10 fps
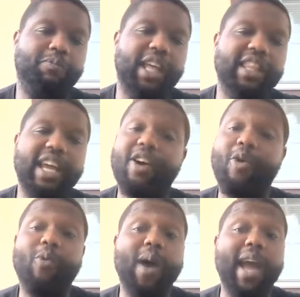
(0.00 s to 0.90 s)
and they go
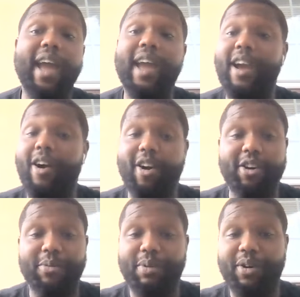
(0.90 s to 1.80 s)
way
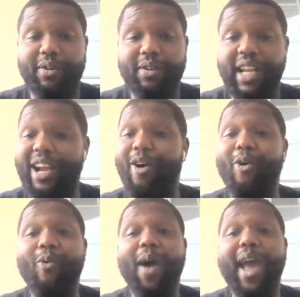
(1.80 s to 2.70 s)
harder, bro. They go
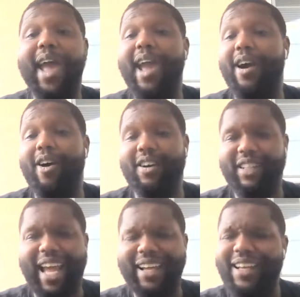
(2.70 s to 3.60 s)
way harder.
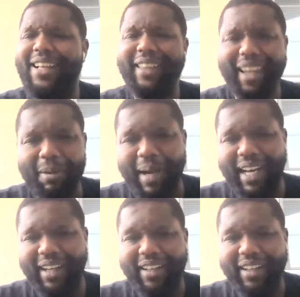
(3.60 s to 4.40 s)
Like, think about it.